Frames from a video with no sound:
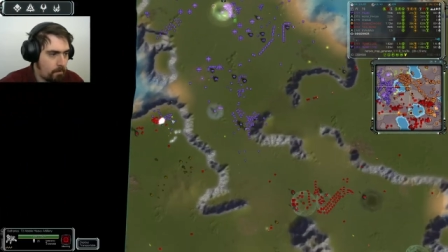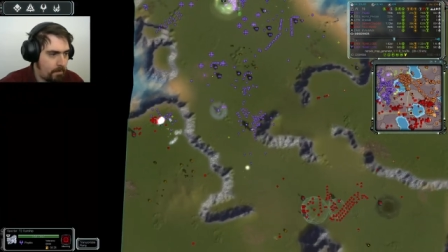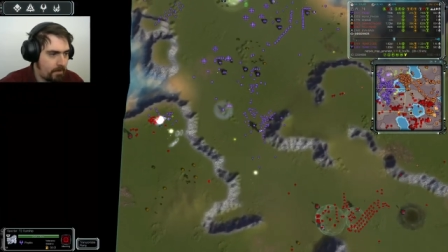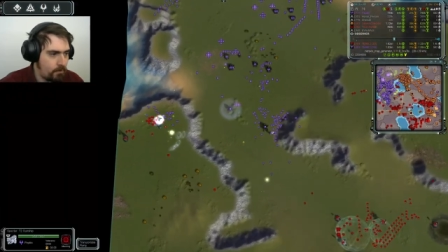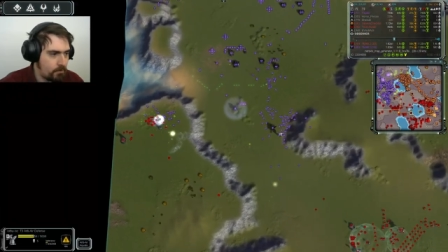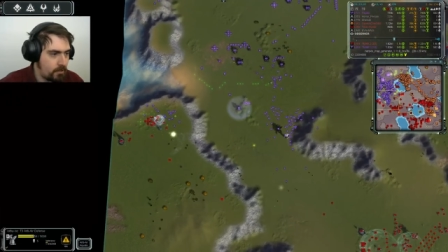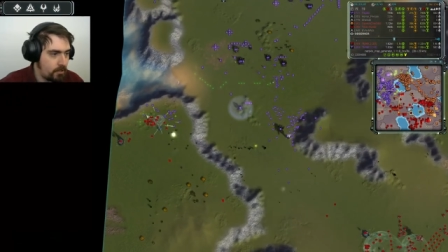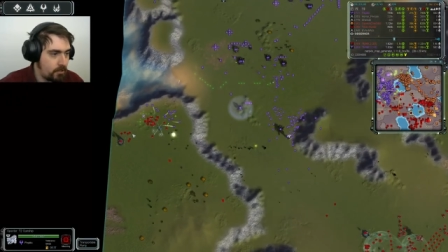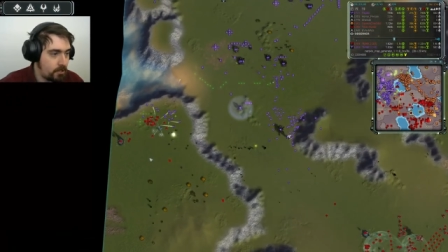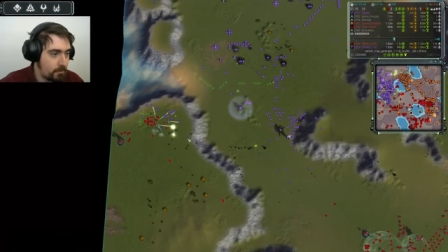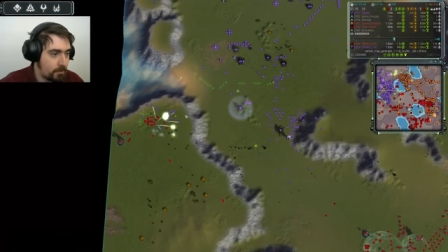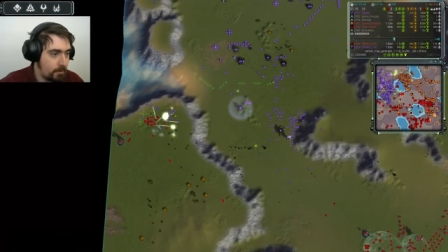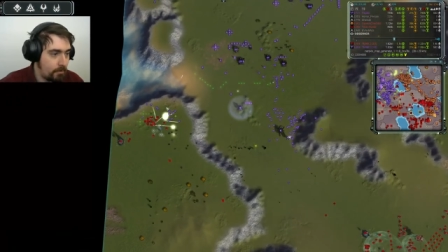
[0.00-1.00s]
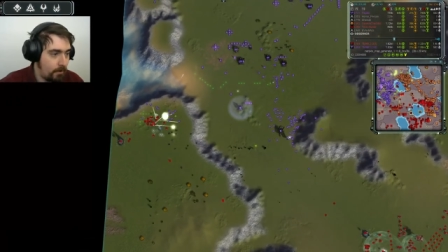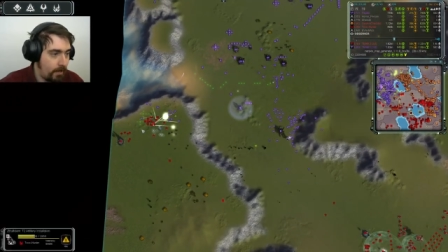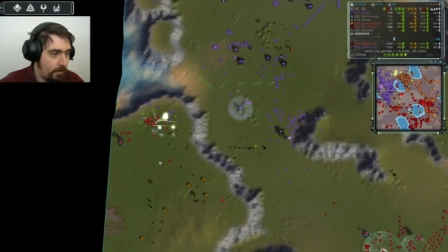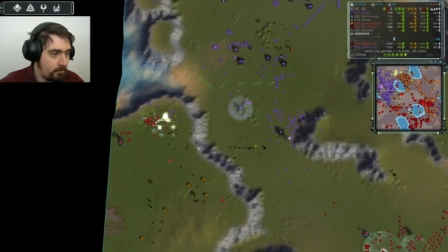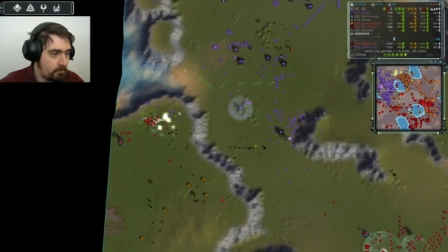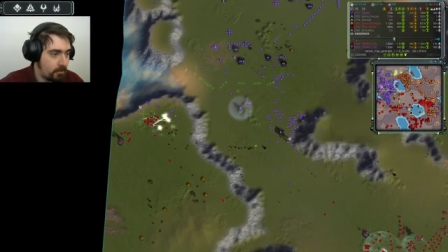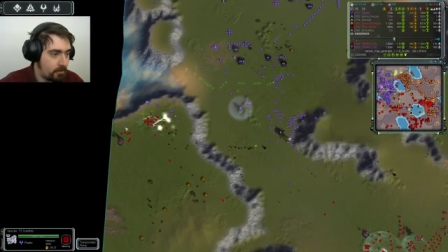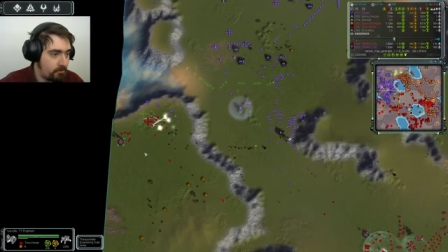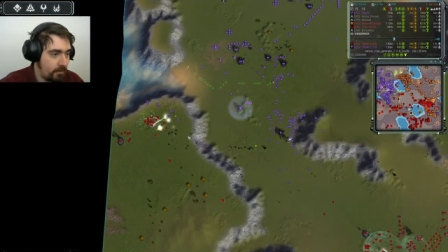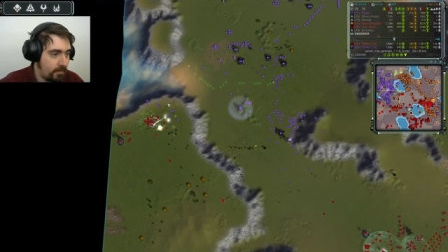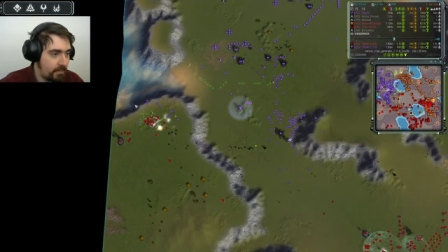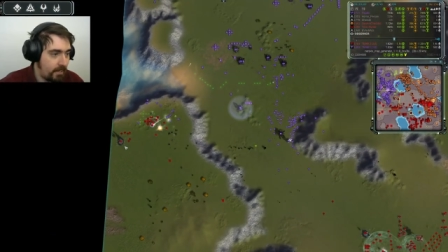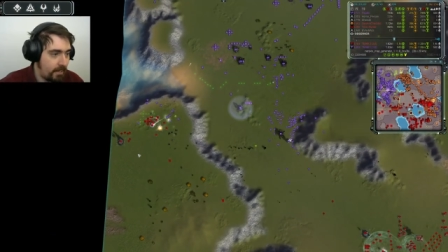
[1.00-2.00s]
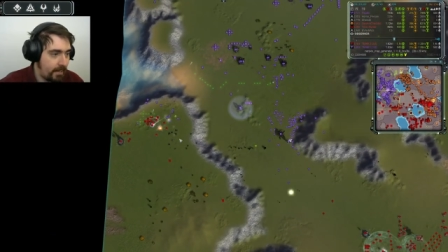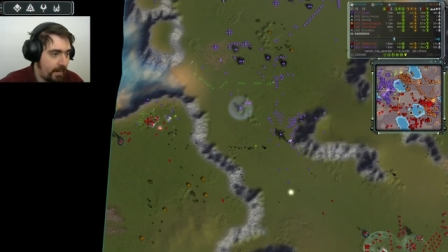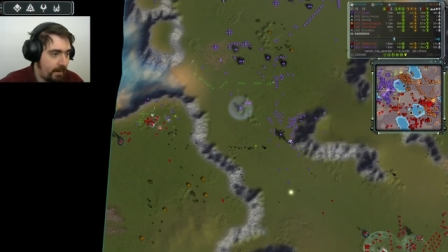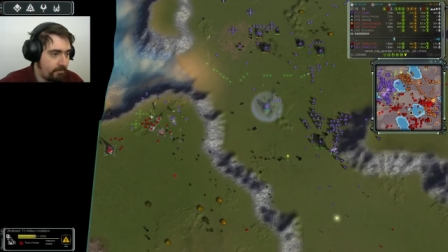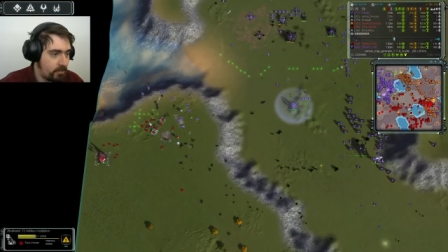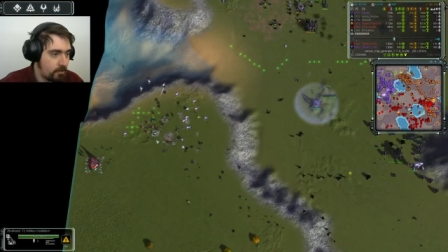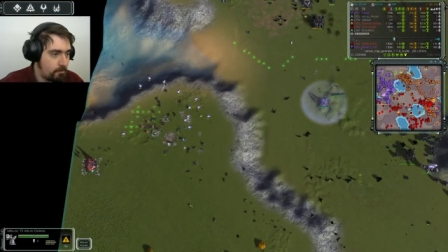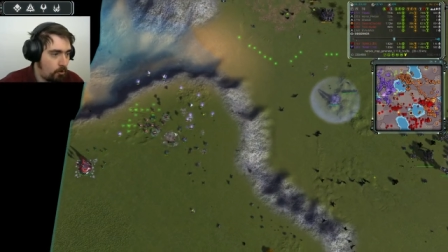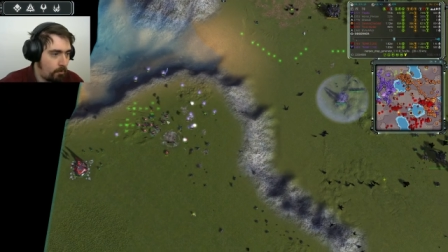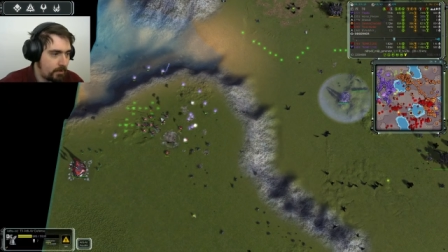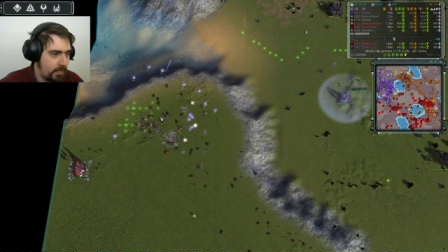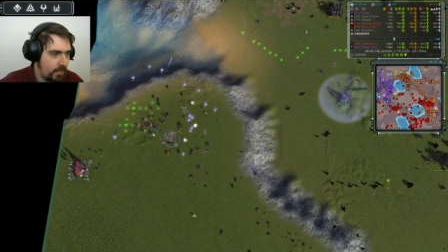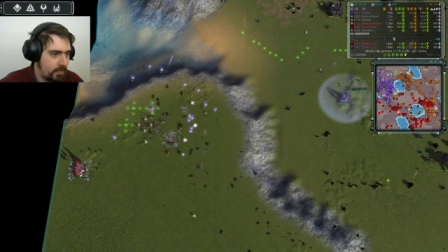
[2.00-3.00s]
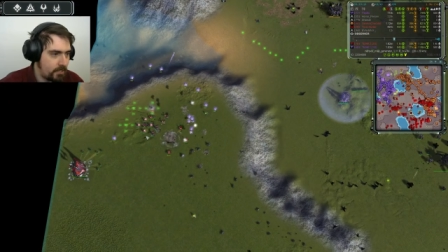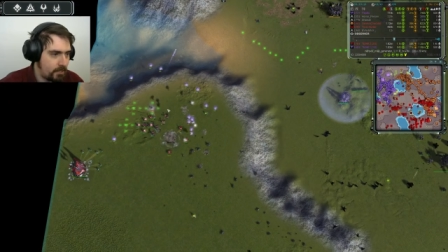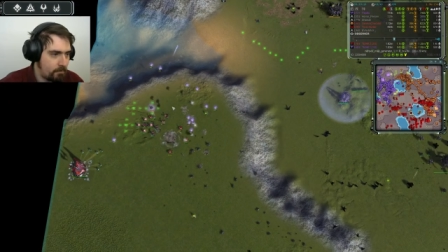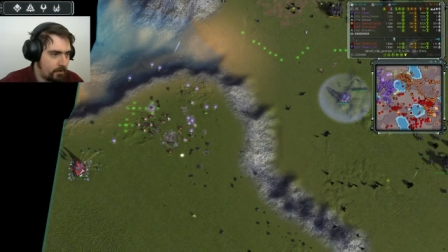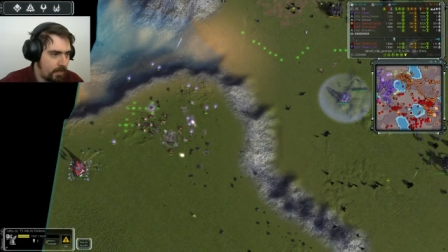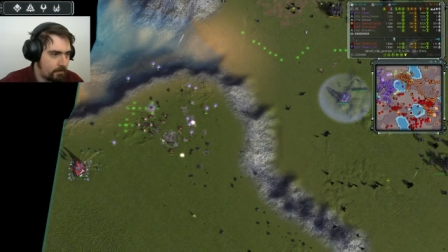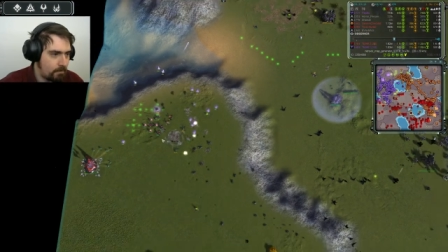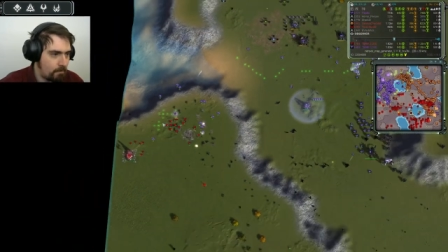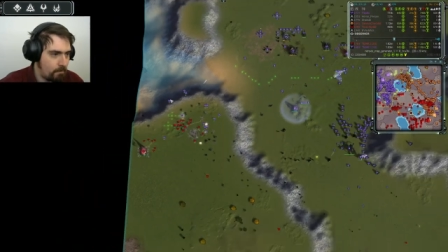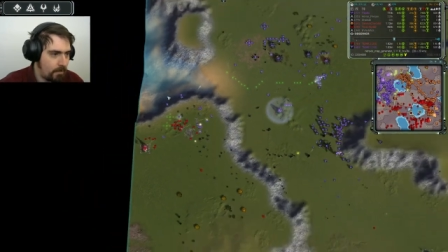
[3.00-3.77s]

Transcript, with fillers: Pito's gunships come out here and to try and take care of this mobile arty emplacement,